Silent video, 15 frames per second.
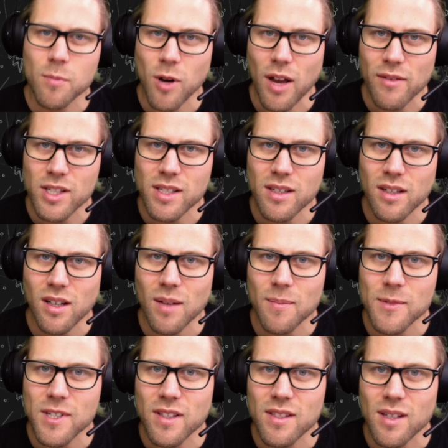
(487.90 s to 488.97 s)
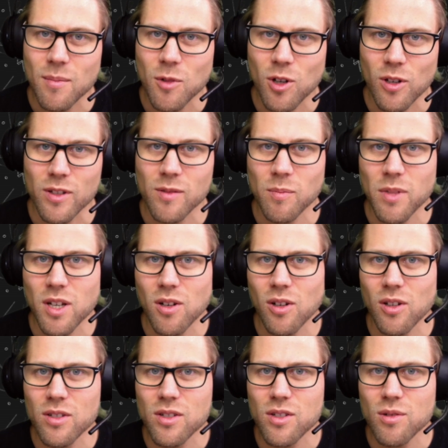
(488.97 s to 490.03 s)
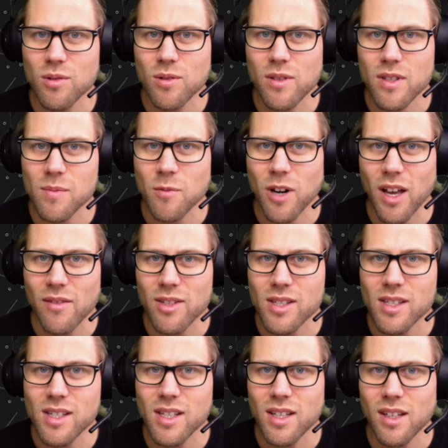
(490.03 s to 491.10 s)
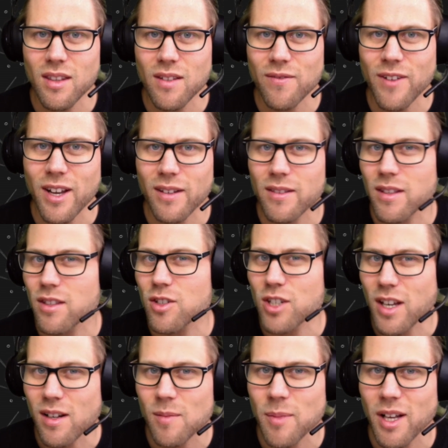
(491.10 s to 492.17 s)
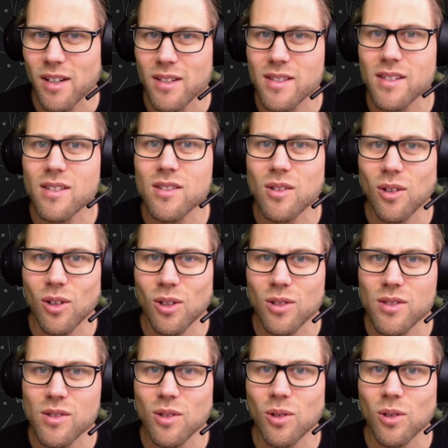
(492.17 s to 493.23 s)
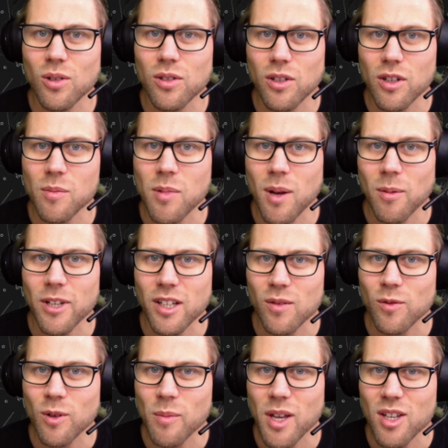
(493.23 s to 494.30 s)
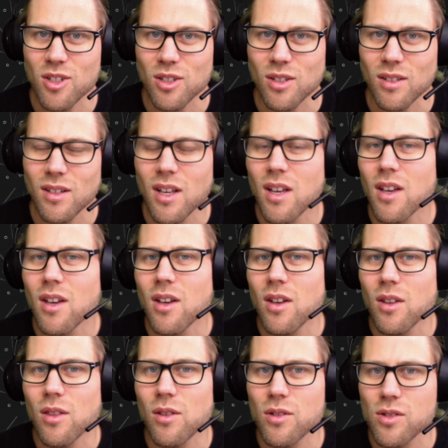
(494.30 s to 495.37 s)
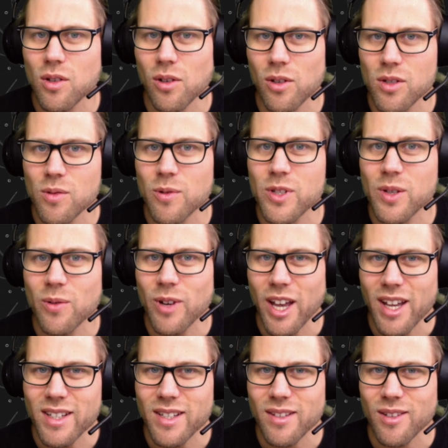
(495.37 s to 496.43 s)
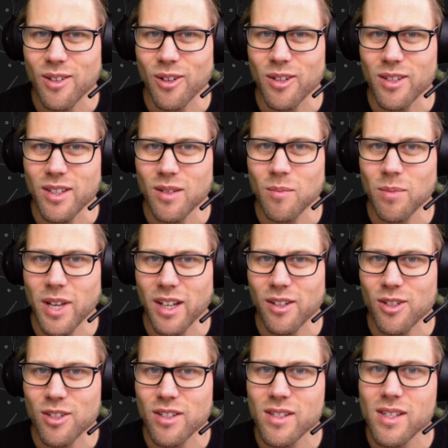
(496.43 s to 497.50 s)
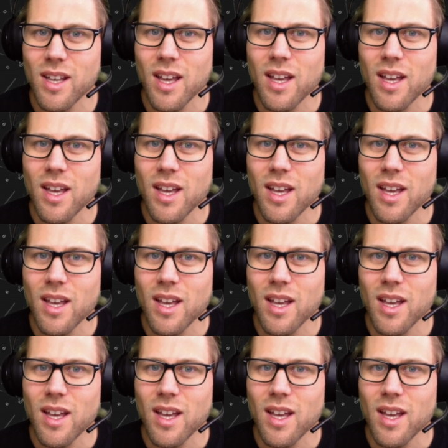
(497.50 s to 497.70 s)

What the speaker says: privacy comes at some cost, because due to this privacy and the fact that the channel balance is also not public information, the source who is creating the onion packages